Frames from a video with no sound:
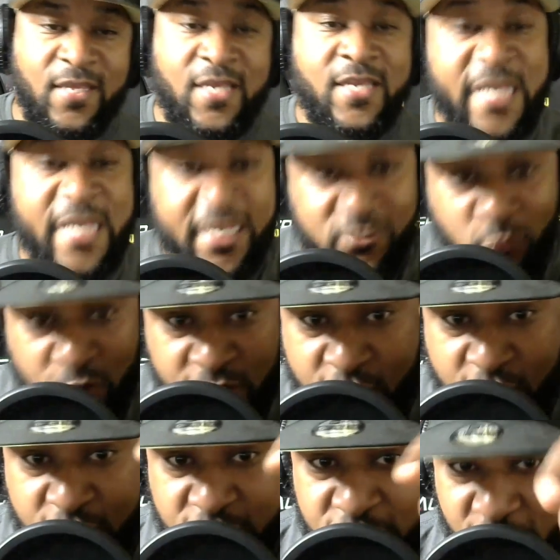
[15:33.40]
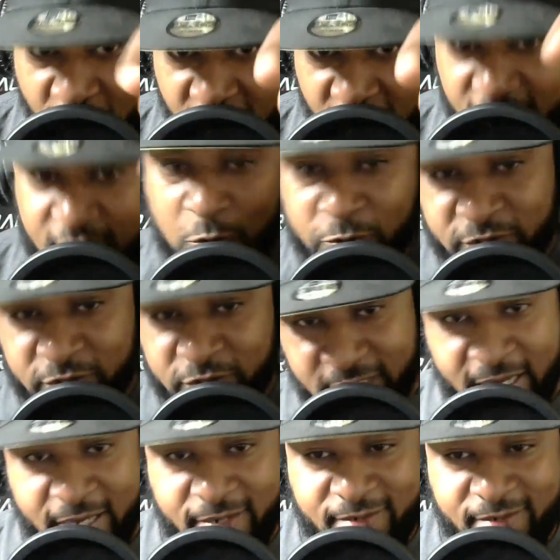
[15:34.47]
That's what your coach
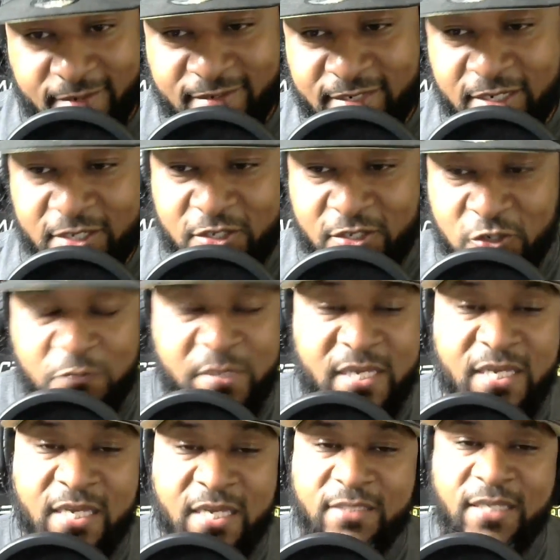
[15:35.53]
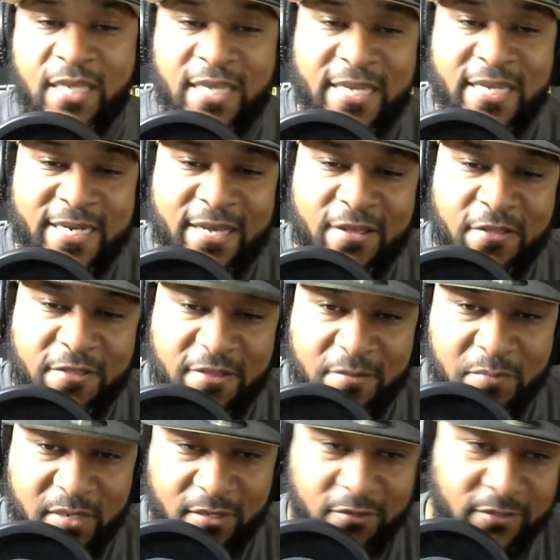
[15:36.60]
said. The QB is in the
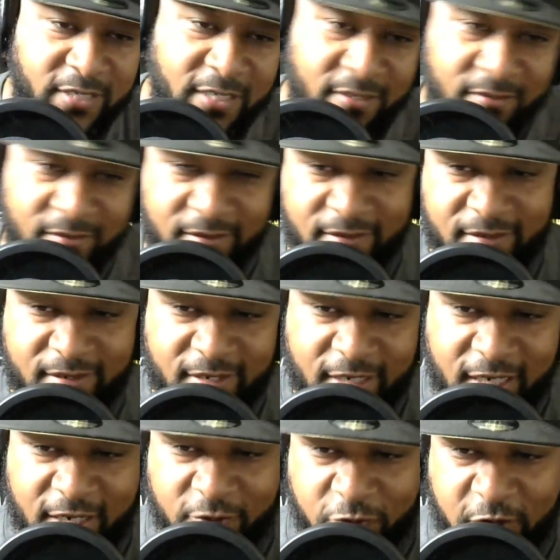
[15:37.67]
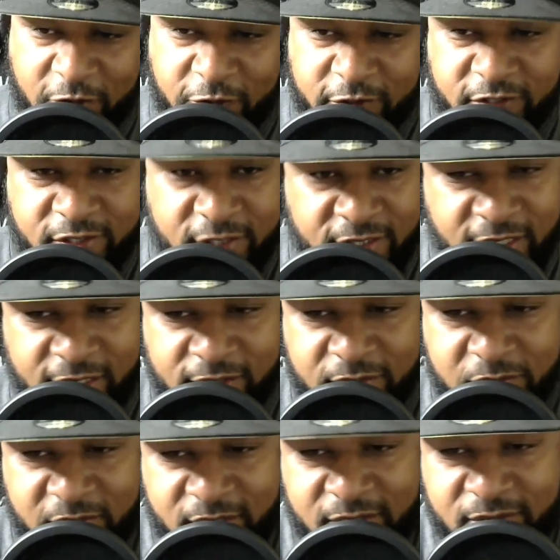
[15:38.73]
building, in reference to
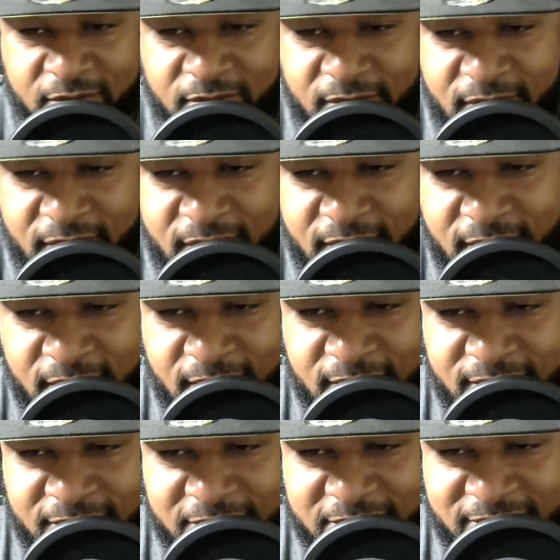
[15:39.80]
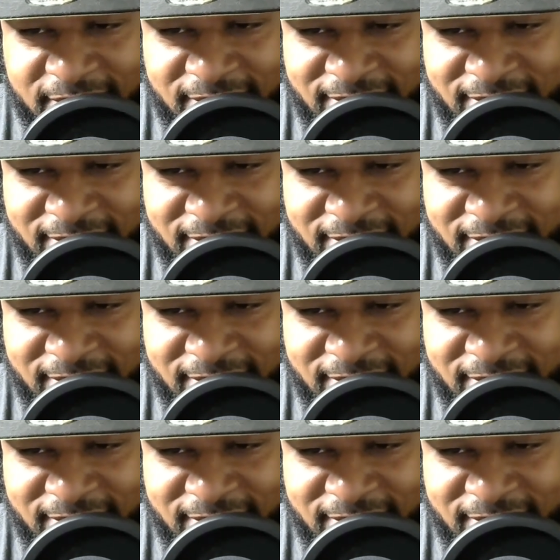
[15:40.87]
Taysom Hill. So